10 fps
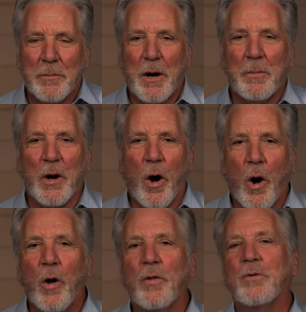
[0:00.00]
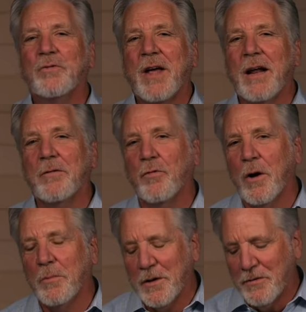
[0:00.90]
Probably all those kind of
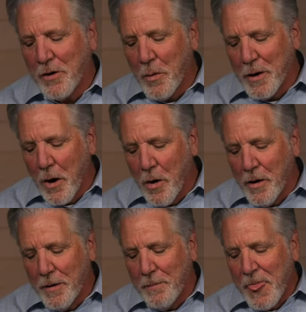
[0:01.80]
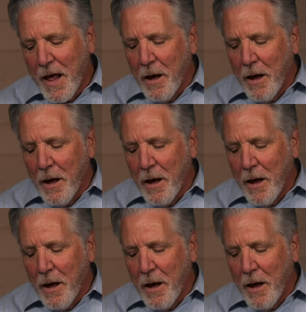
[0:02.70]
grumblings going on.